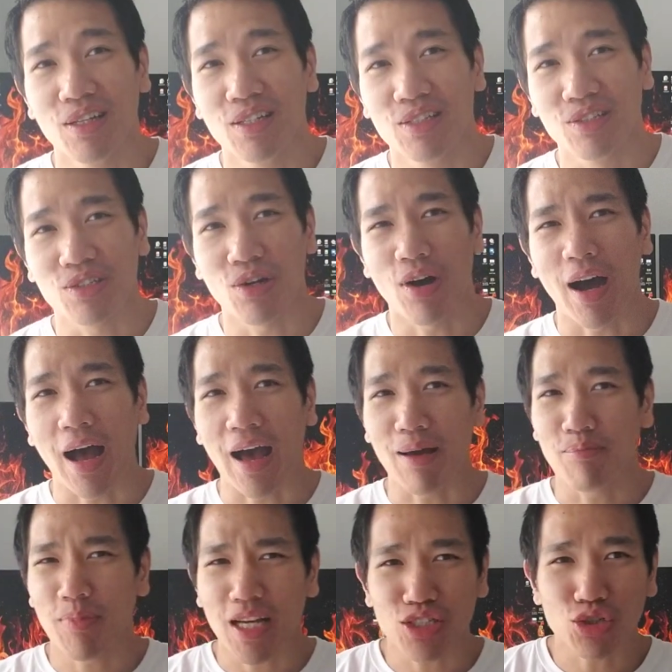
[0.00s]
So
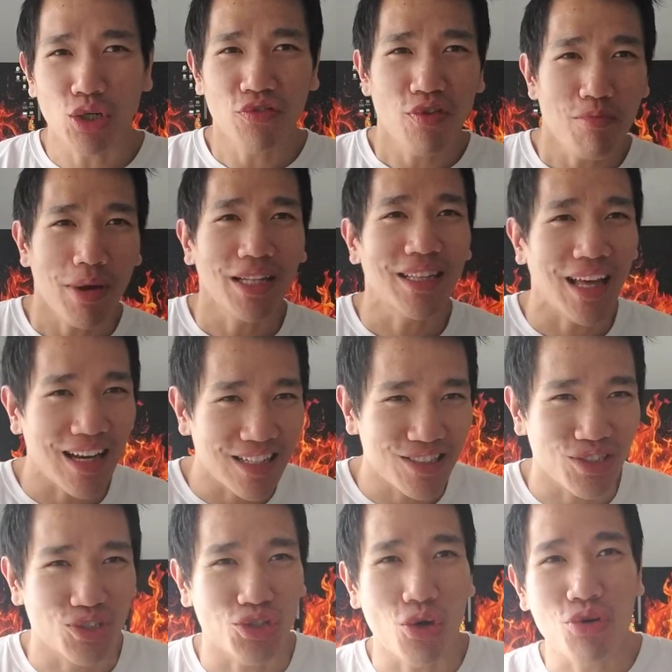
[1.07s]
I'm not sure if you meant that as
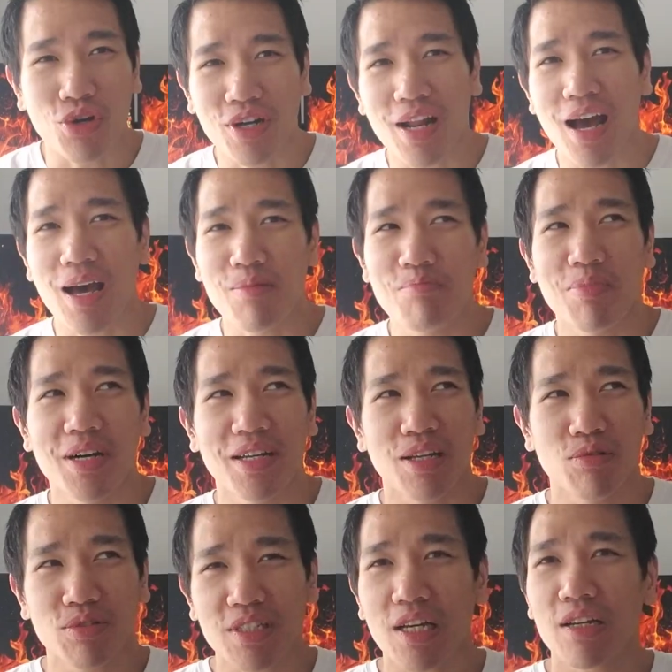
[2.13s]
a joke or not, but
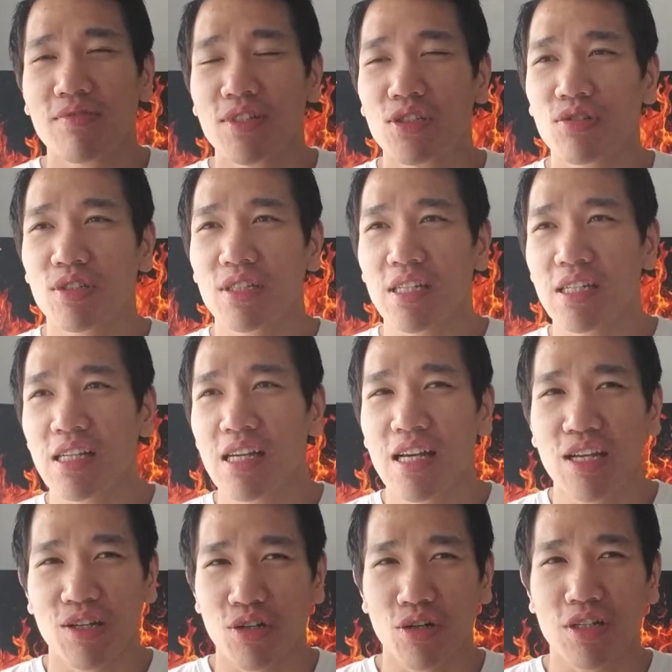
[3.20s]
it was kind of interesting,
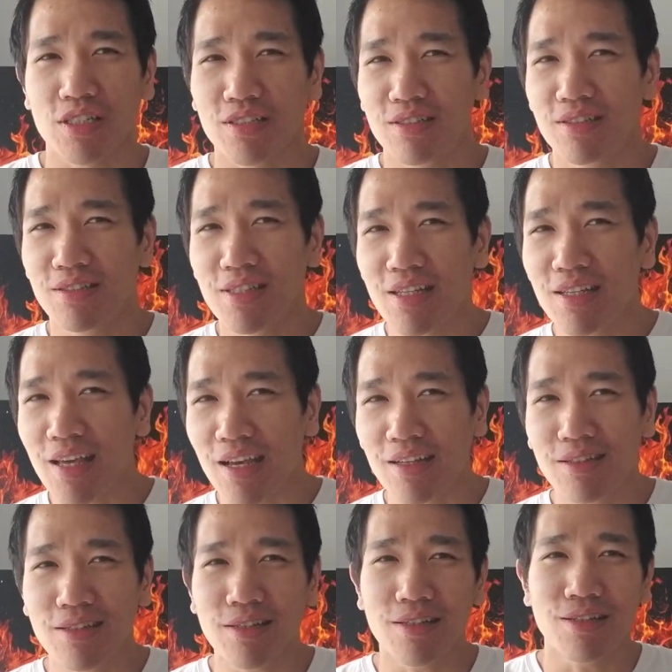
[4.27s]
you know, because T
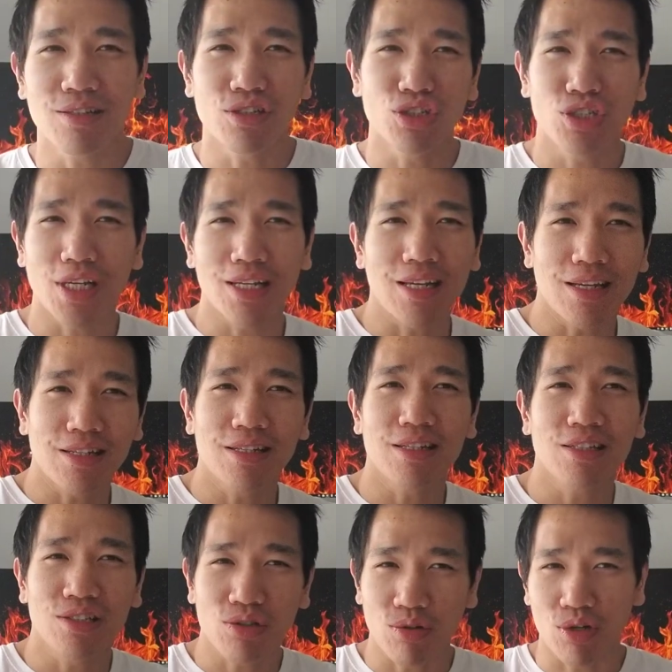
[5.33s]
K D, J K
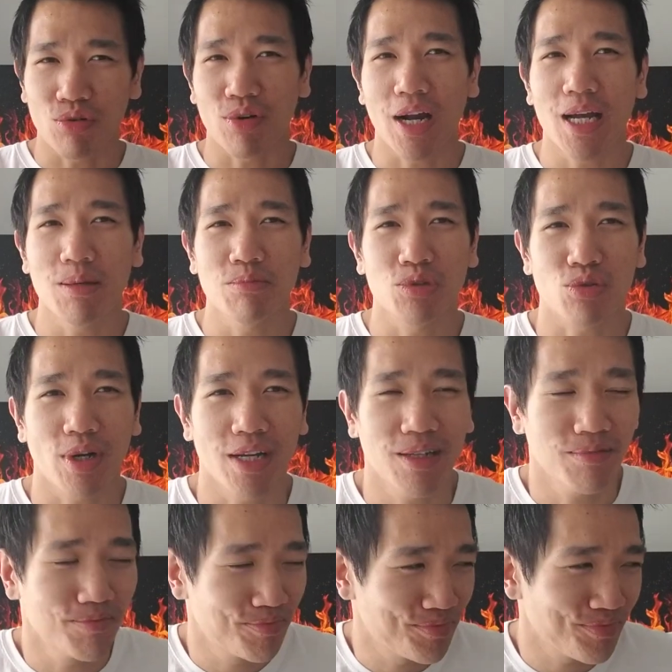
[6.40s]
D, so it rhymes, right?